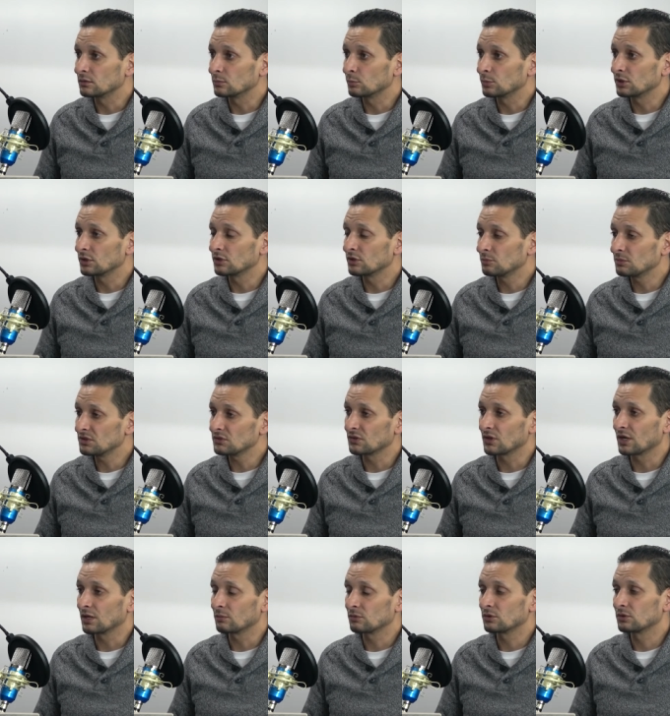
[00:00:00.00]
But in the
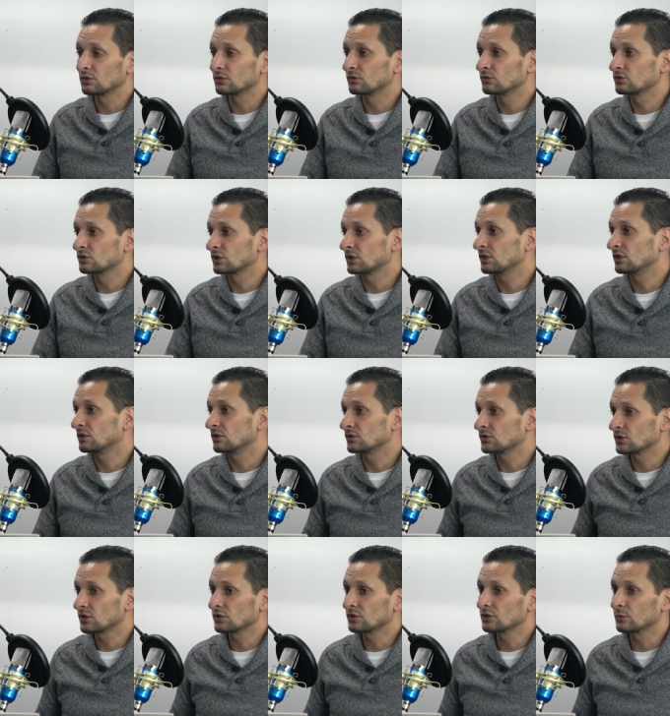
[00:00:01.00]
meantime, you should get an
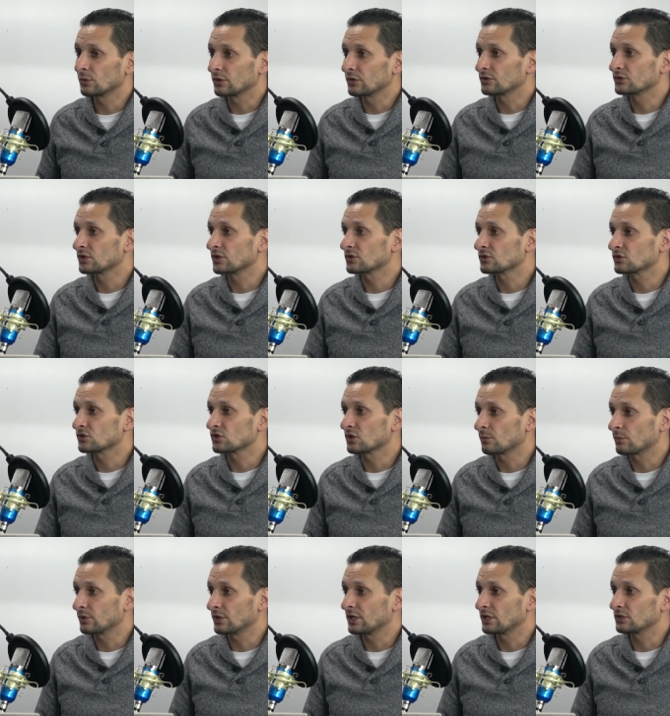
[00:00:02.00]
attorney, whether it's us or
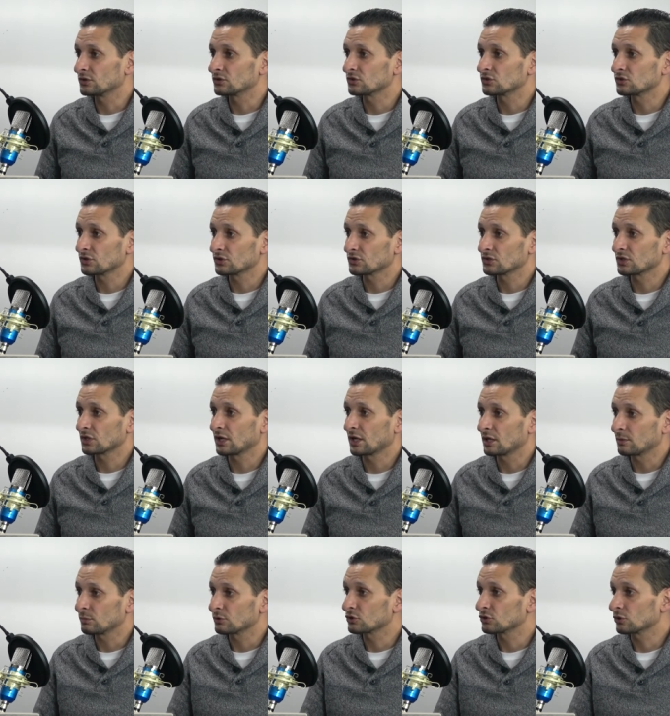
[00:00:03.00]
someone else, just to kind
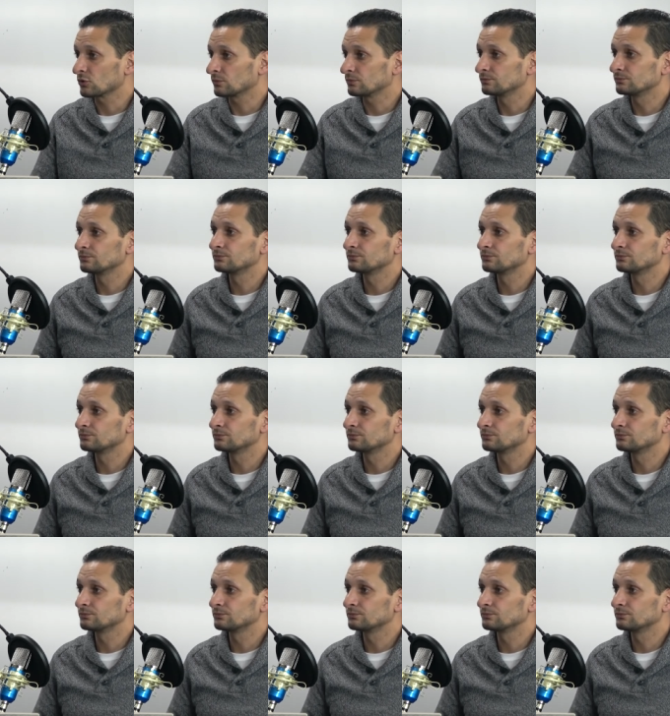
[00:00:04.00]
of pursue.